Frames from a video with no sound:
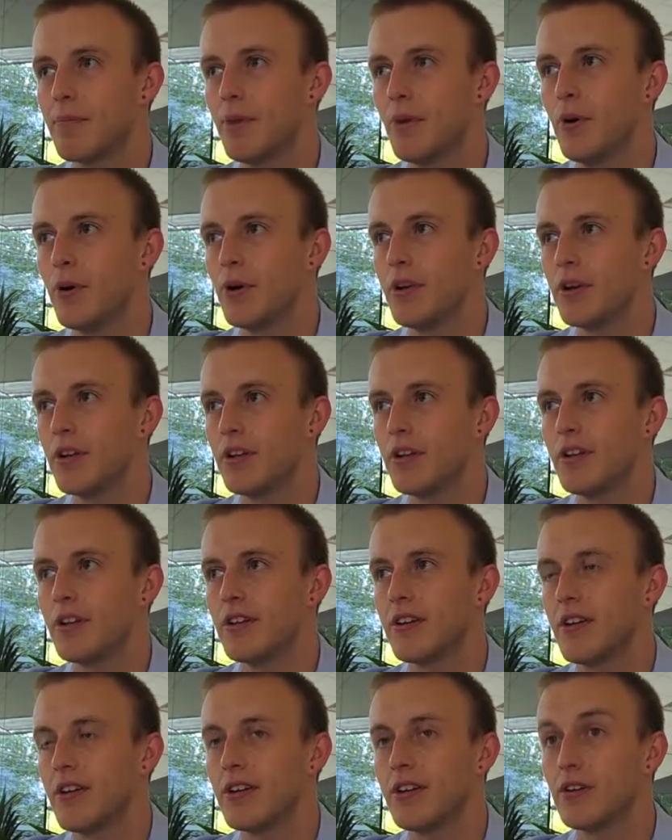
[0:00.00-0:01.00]
push
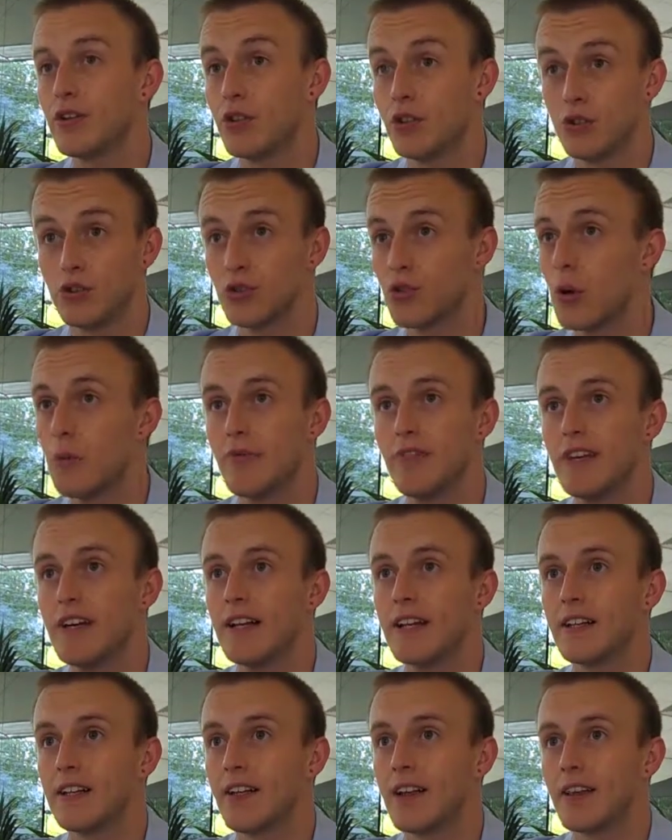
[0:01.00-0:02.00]
to stop
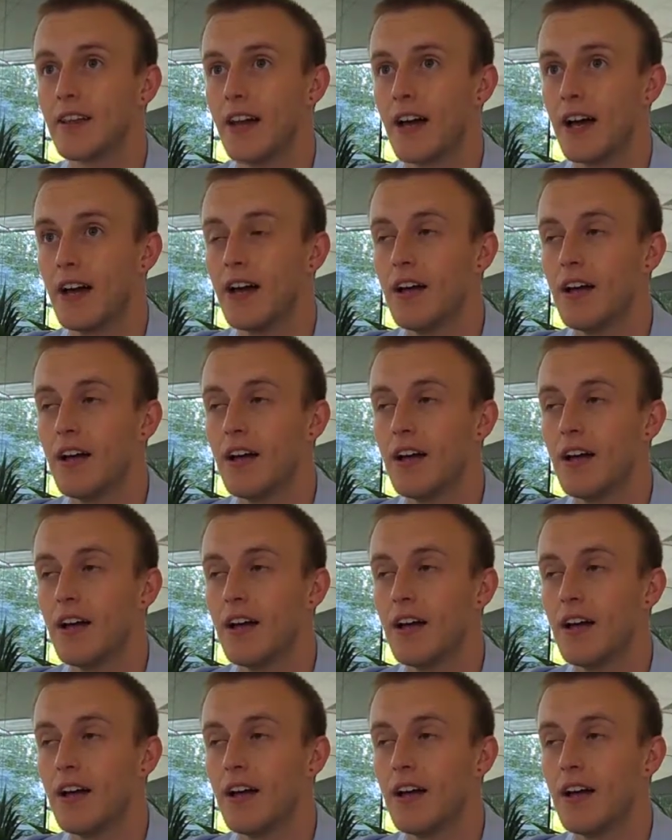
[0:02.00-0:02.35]
feeling like that.